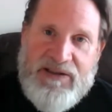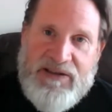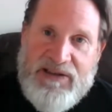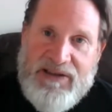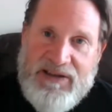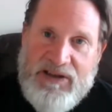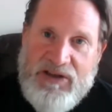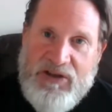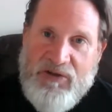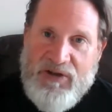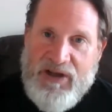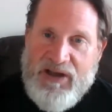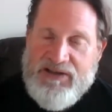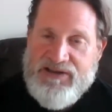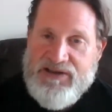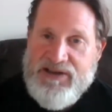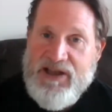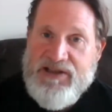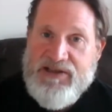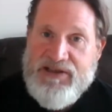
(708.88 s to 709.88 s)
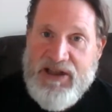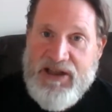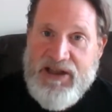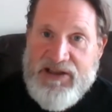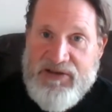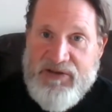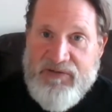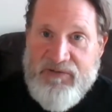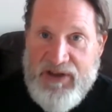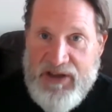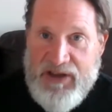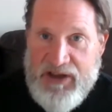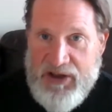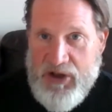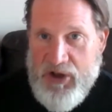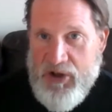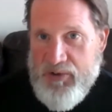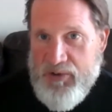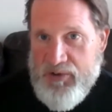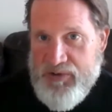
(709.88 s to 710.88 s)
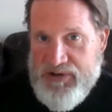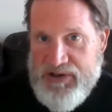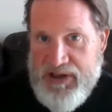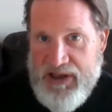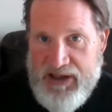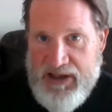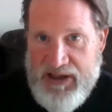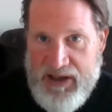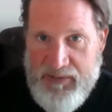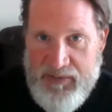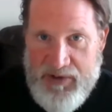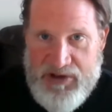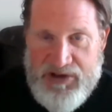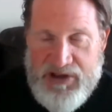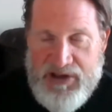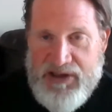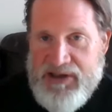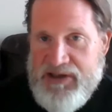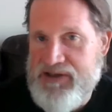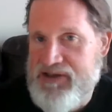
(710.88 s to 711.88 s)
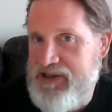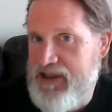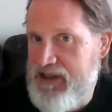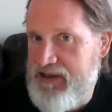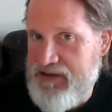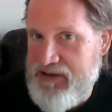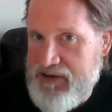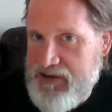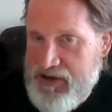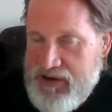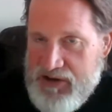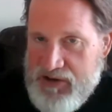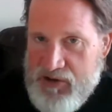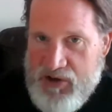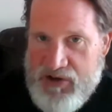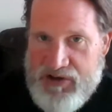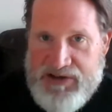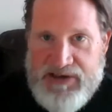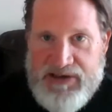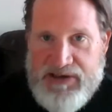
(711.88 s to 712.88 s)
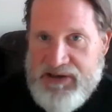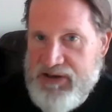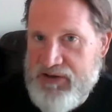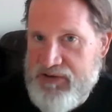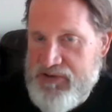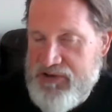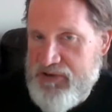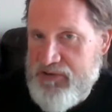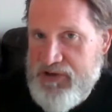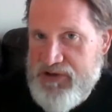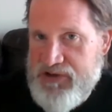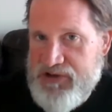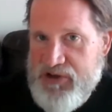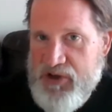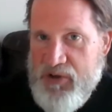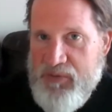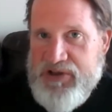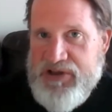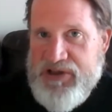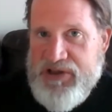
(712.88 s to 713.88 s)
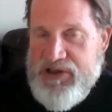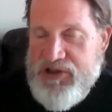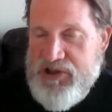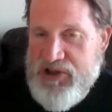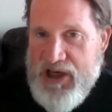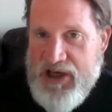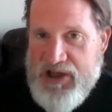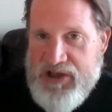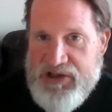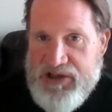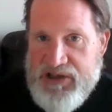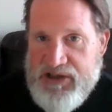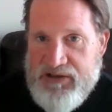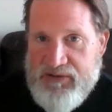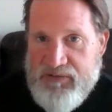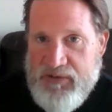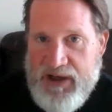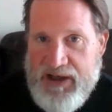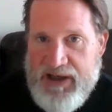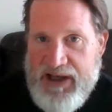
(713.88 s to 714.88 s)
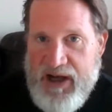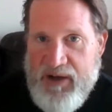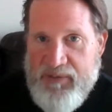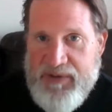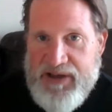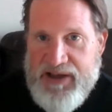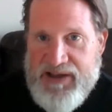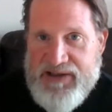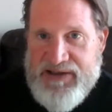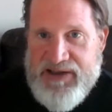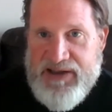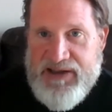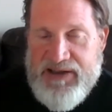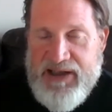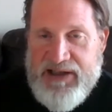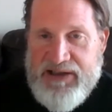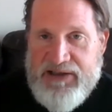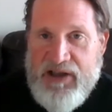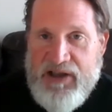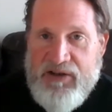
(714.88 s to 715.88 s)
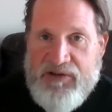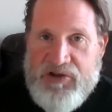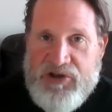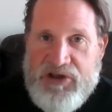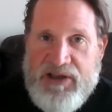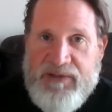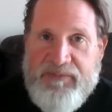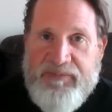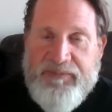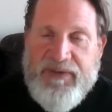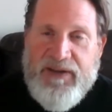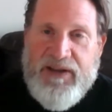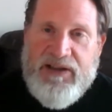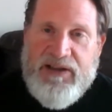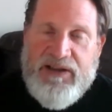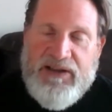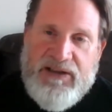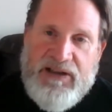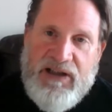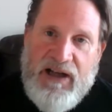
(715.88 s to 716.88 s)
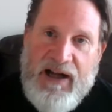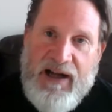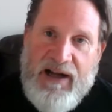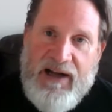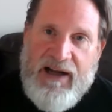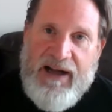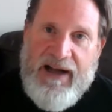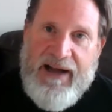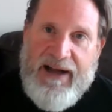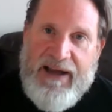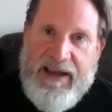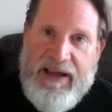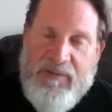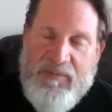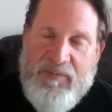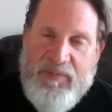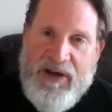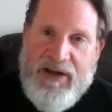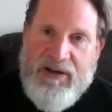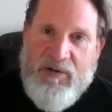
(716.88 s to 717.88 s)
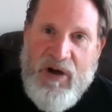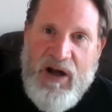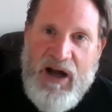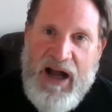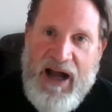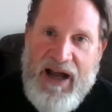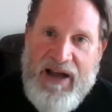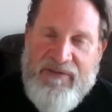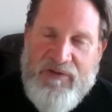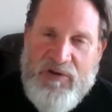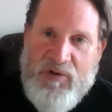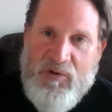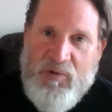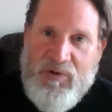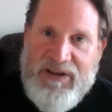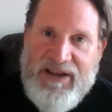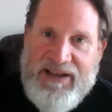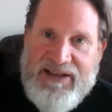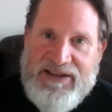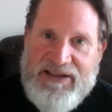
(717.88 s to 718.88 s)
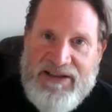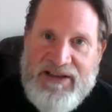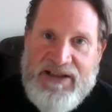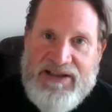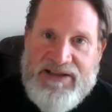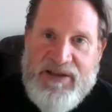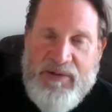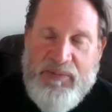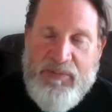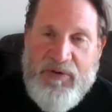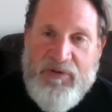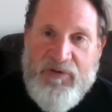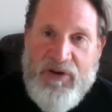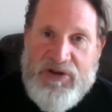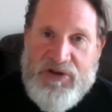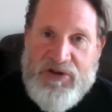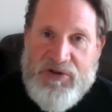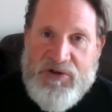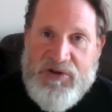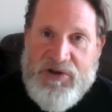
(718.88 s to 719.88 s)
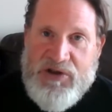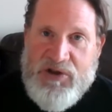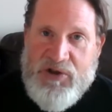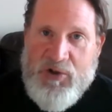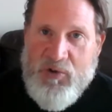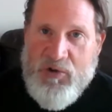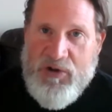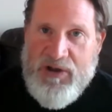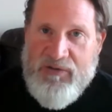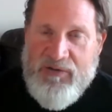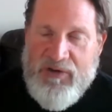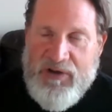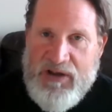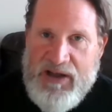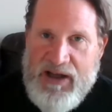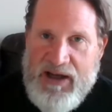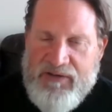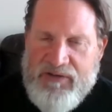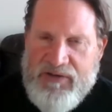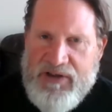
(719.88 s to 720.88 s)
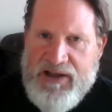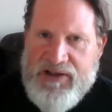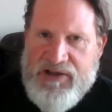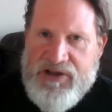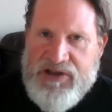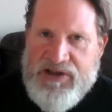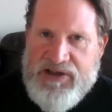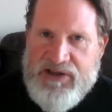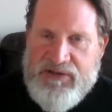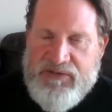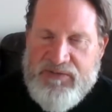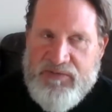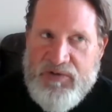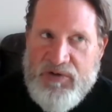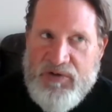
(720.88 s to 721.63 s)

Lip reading: That does get into videos and images and looks, and so much is changing right now because of technology. But I view LinkedIn as a professional story of your life, not just a